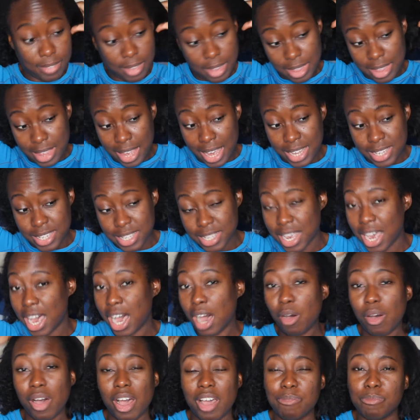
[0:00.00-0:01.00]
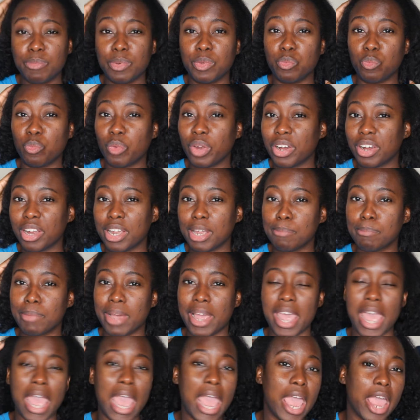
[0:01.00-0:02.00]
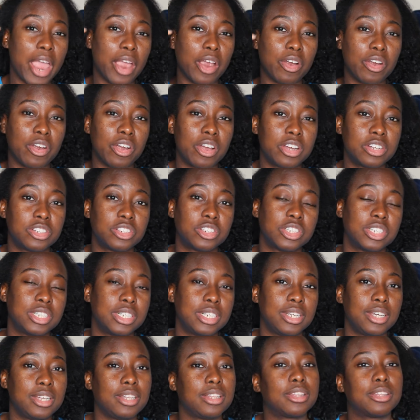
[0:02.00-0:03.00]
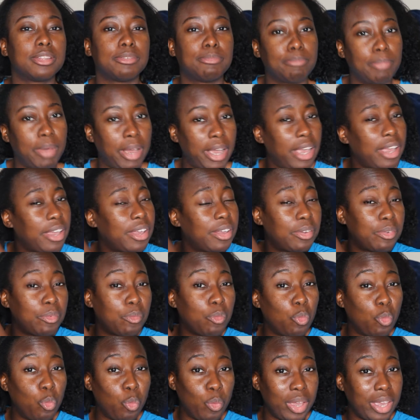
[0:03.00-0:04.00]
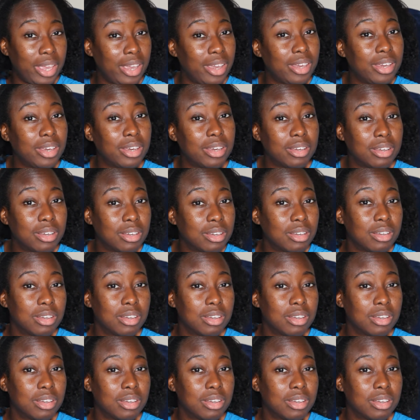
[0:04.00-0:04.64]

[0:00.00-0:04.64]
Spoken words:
That's how I've been wearing my hair underneath my wig.